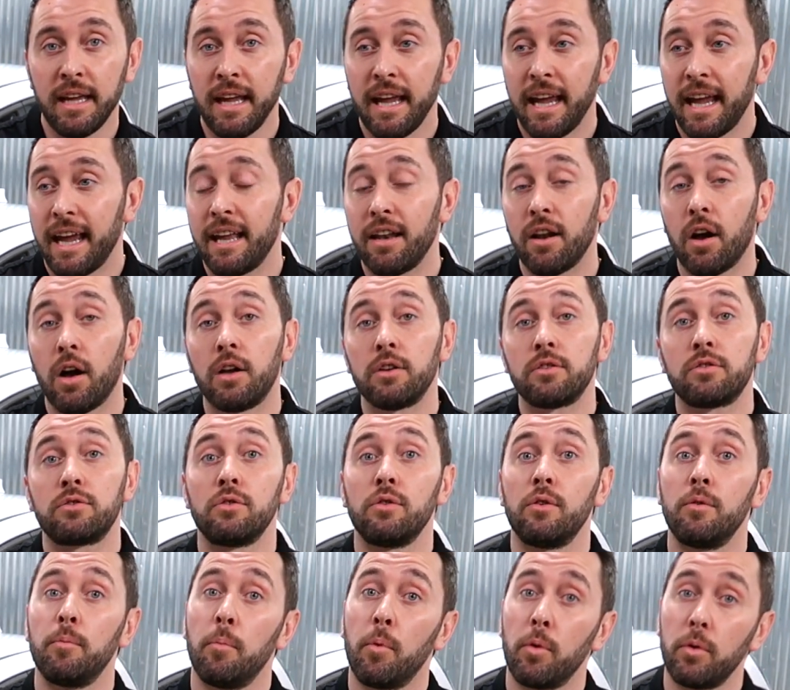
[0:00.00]
and also,
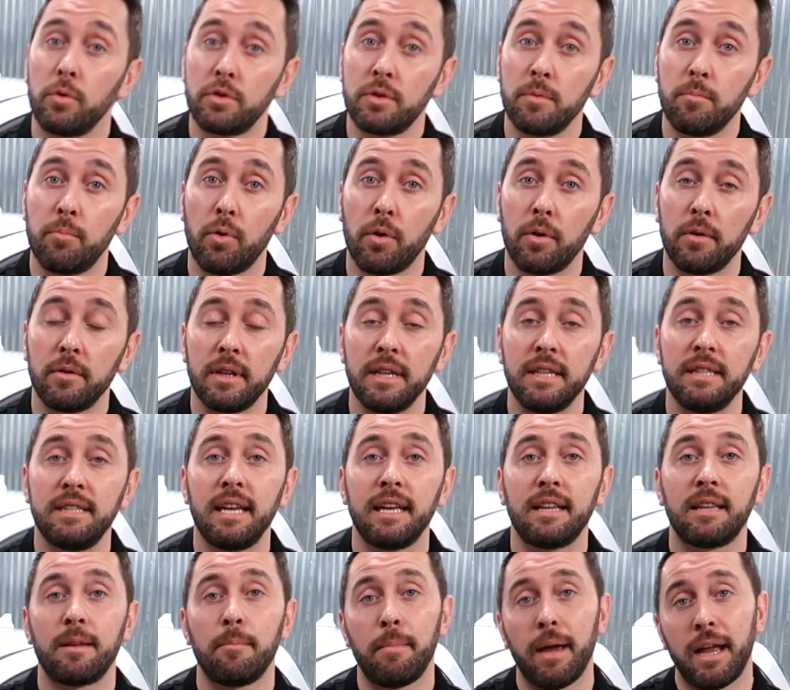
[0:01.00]
most importantly, take
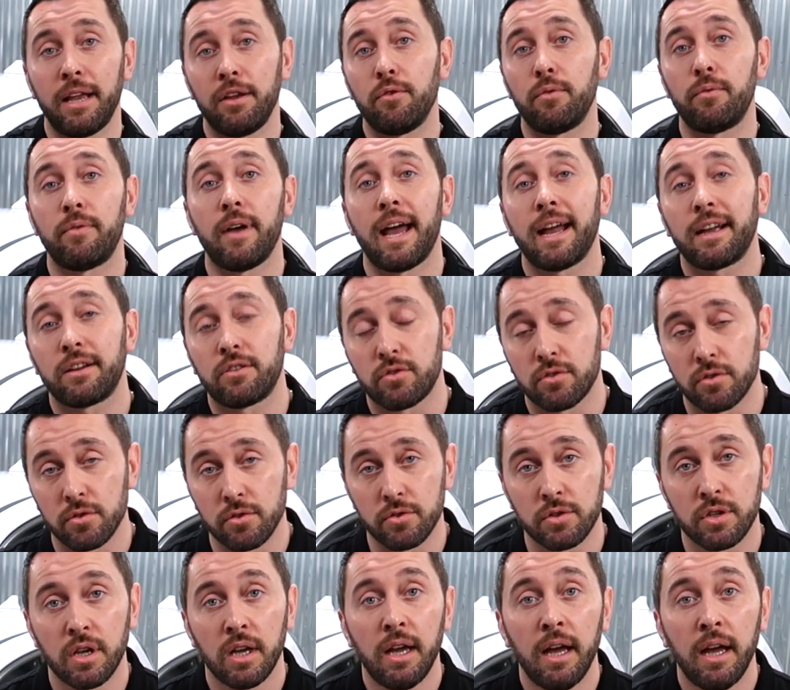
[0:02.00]
the manufacturer's